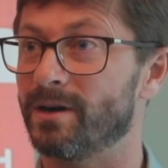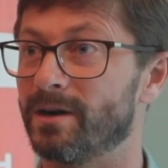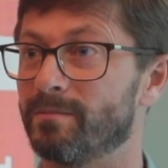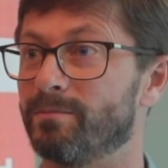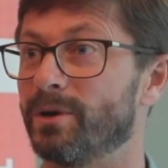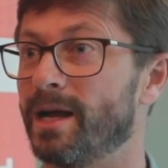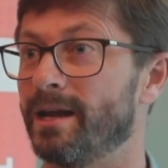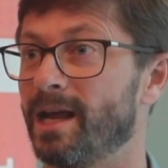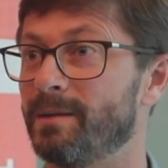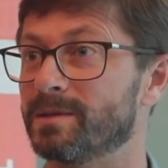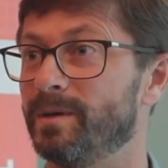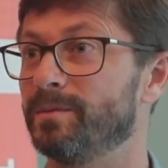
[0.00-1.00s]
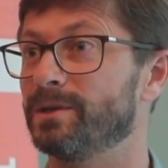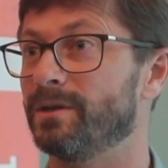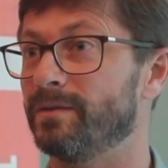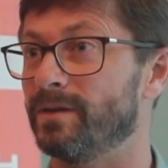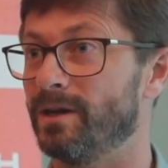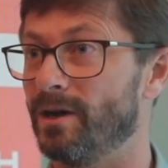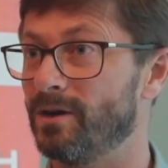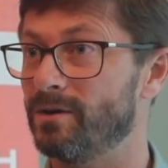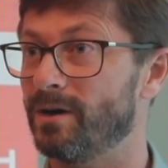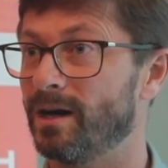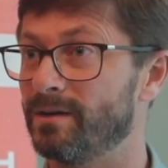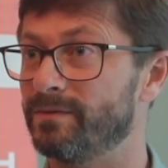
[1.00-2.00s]
are brand names people don't even
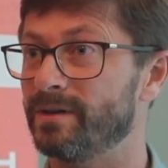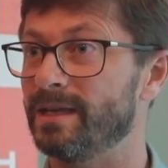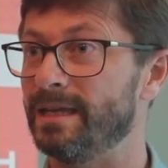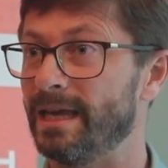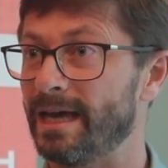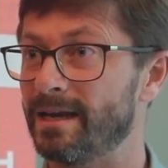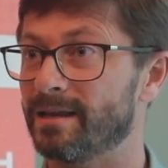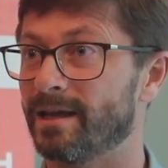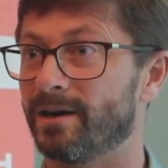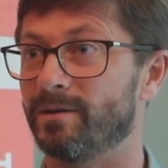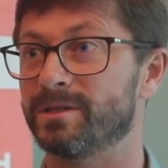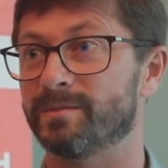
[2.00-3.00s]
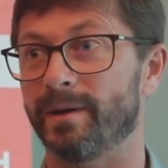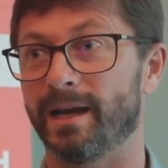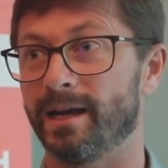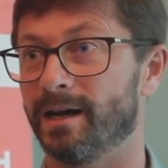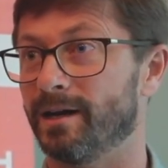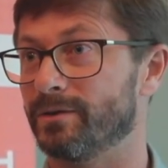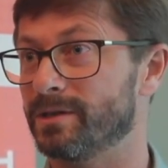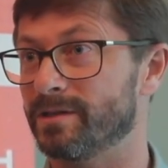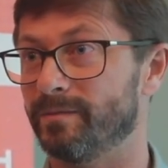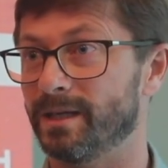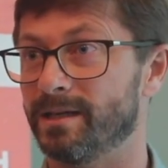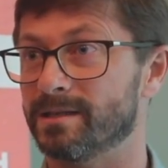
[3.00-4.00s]
know of yet that are spending hundreds of
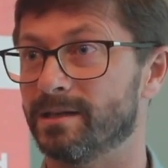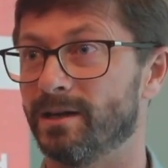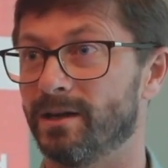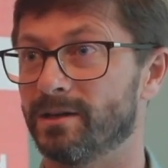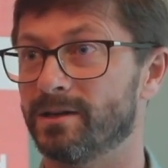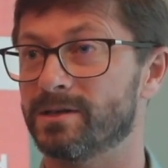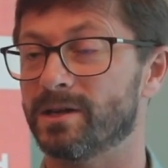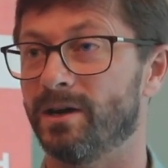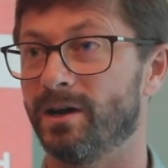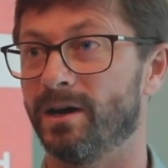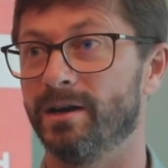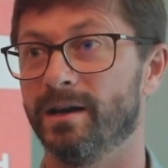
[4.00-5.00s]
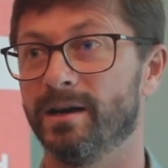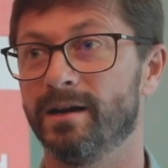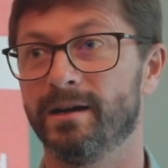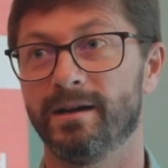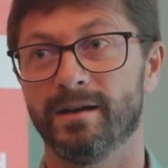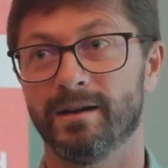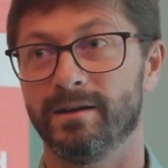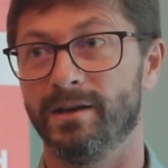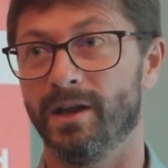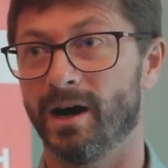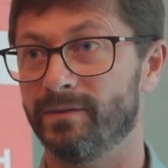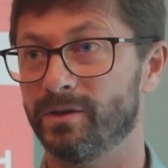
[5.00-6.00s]
millions of dollars on
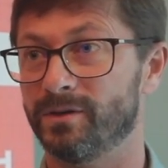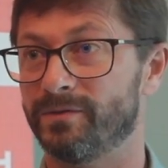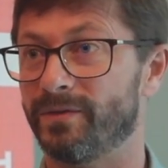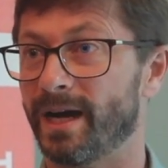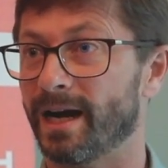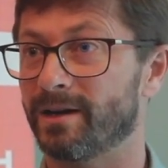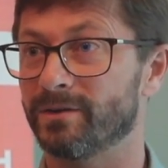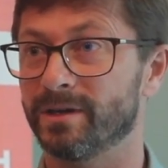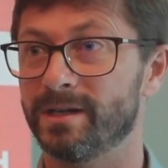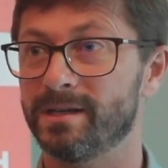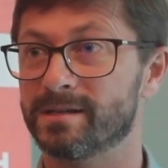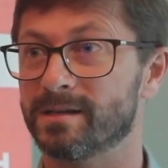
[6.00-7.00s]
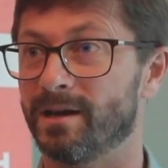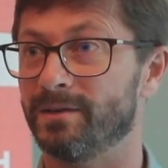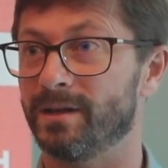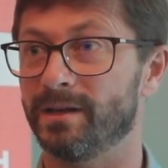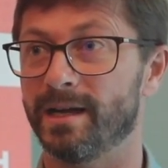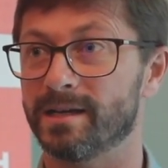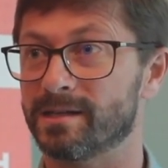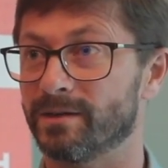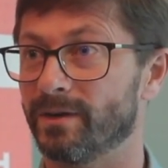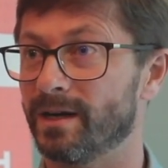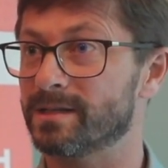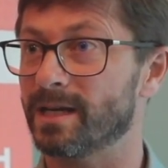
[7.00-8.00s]
novel factories on the latest and
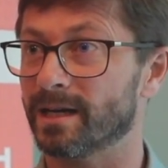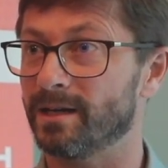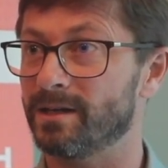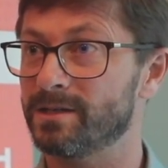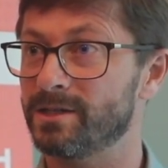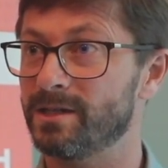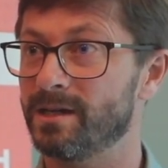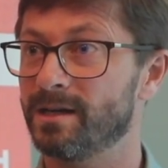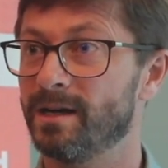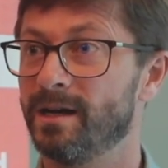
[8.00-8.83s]
greatest technology.